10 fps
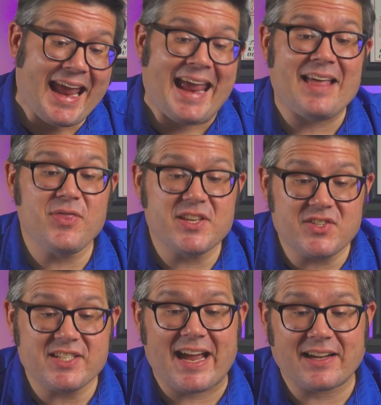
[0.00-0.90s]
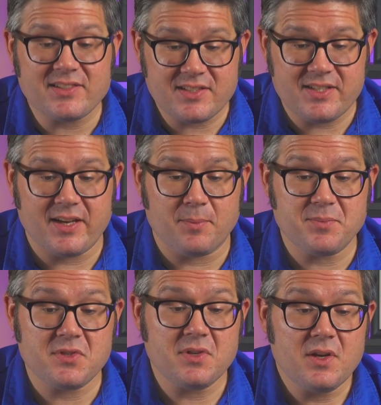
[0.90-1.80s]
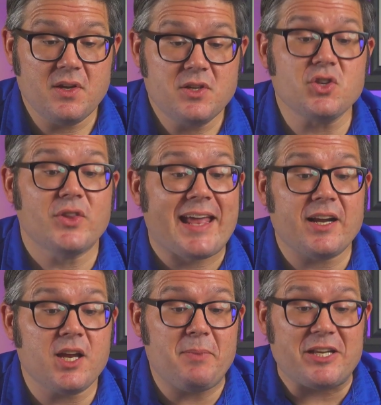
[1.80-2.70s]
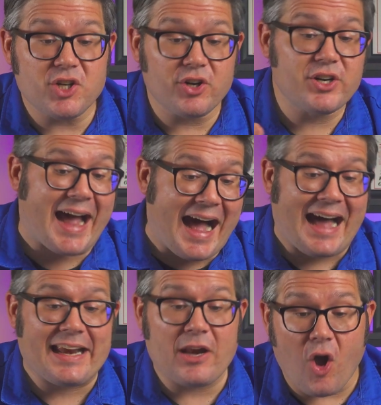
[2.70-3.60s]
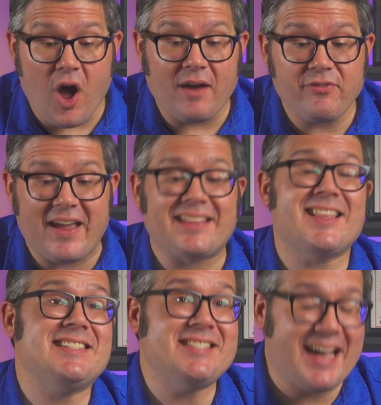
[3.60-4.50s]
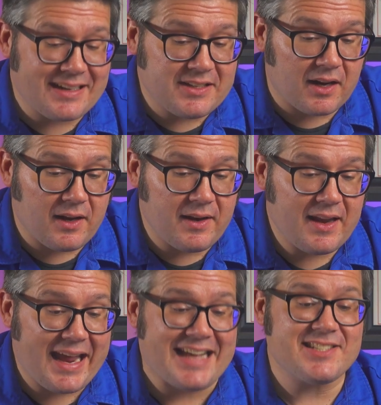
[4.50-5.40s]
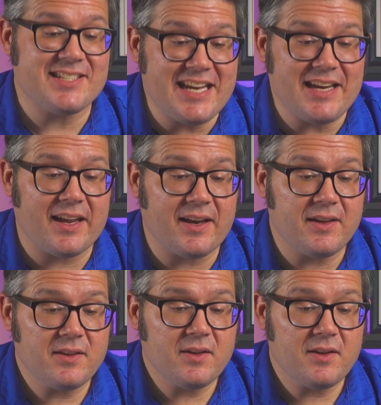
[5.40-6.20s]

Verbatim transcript: and the stacked tips so that it could be turned on and off at the deck gun as needed,